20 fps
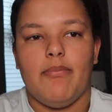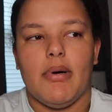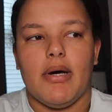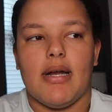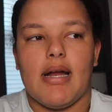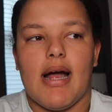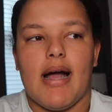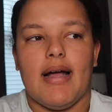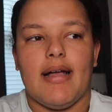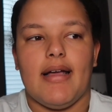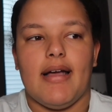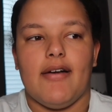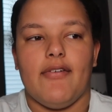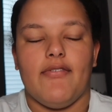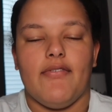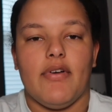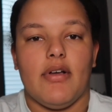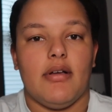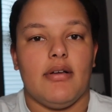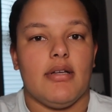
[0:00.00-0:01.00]
But I have
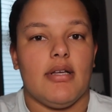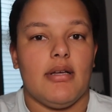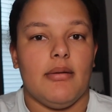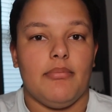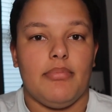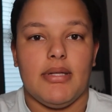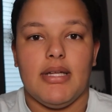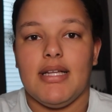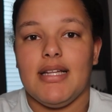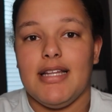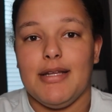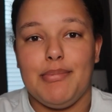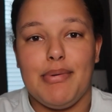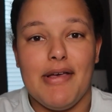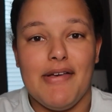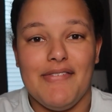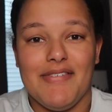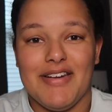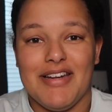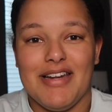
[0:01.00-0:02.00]
completely
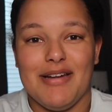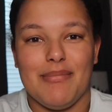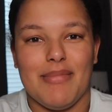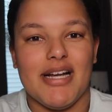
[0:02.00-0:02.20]
pivoted